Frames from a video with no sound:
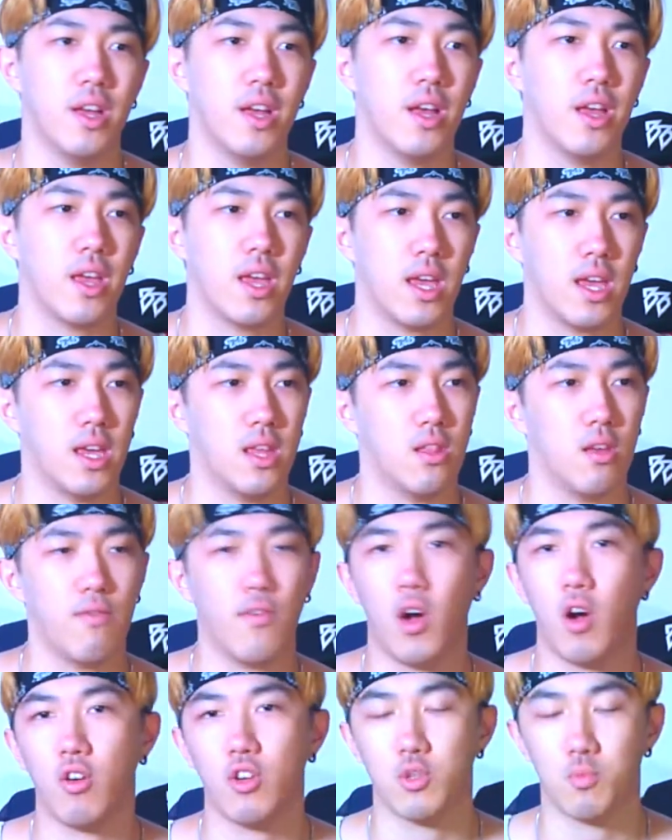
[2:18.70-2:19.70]
And they've
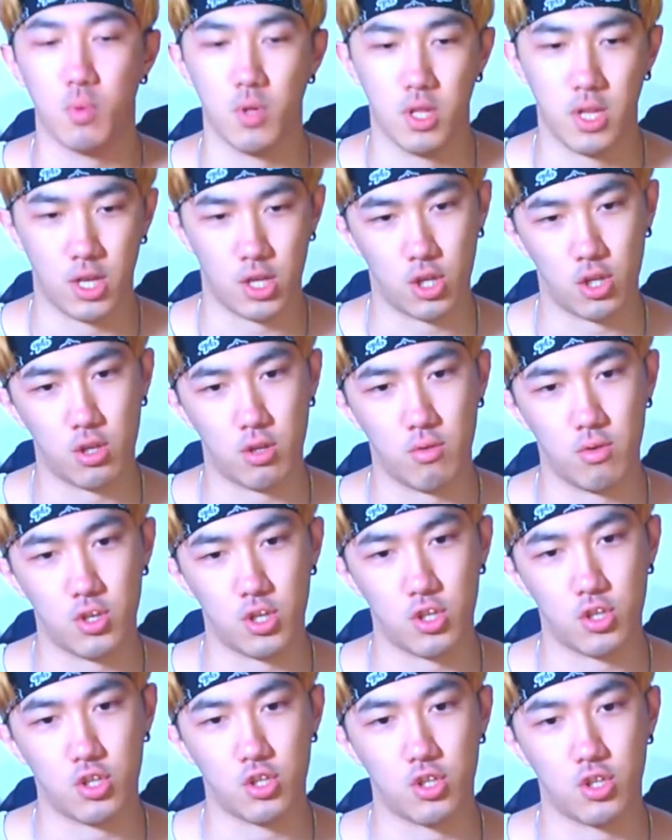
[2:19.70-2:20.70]
always been like
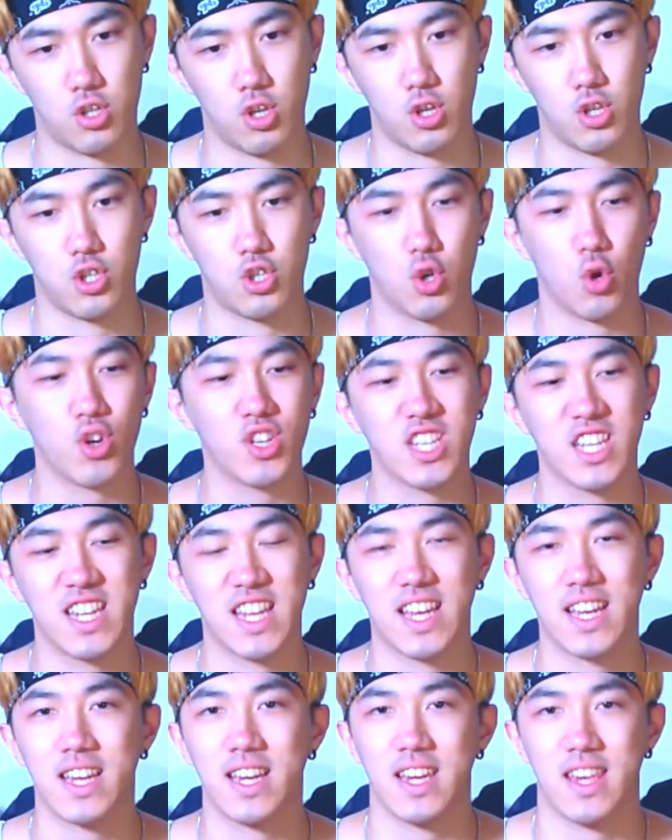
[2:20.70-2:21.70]

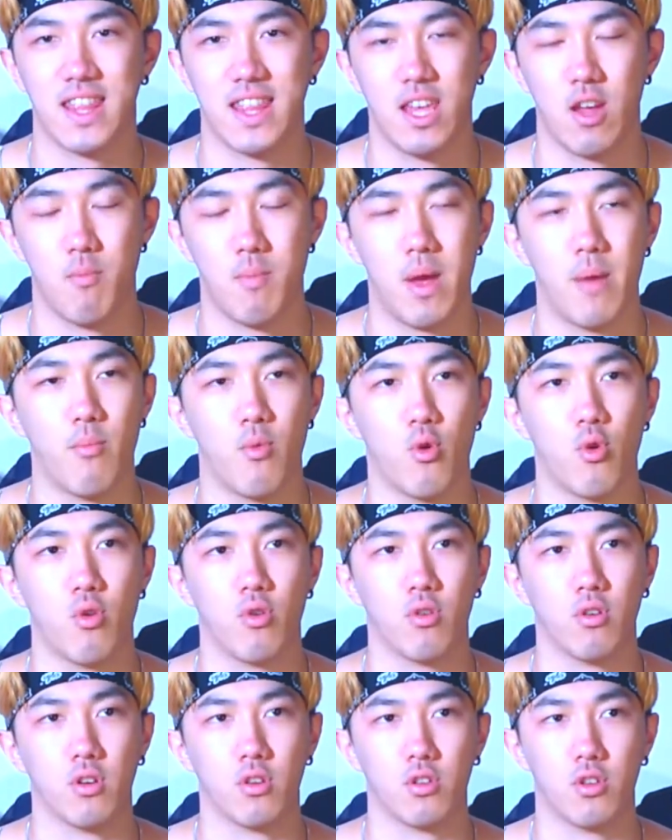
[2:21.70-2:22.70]
shortening their members.